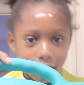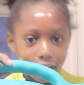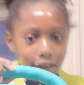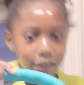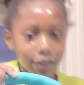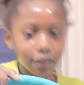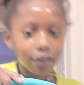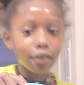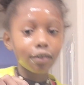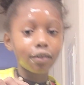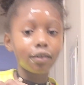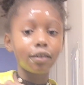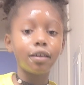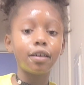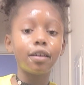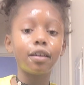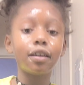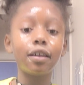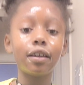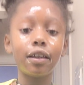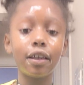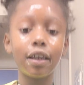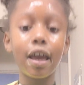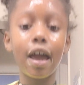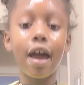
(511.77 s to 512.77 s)
this, so
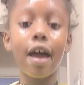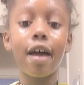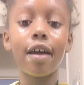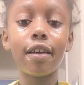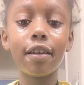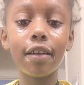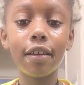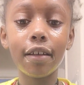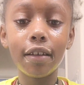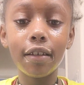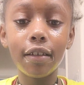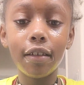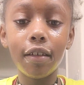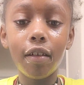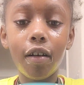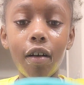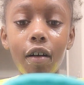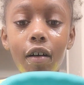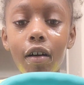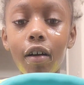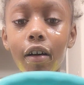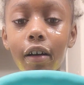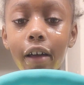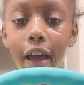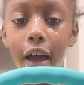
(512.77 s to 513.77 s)
yeah,
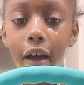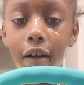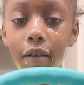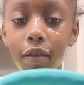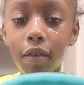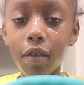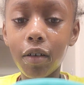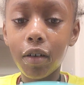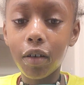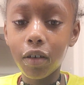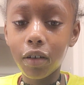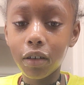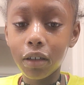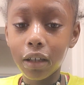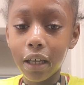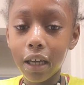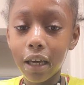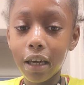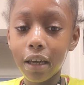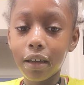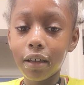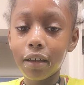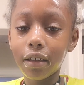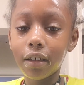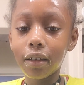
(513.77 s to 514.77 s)
y'all count all
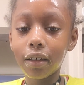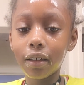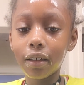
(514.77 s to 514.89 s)
that.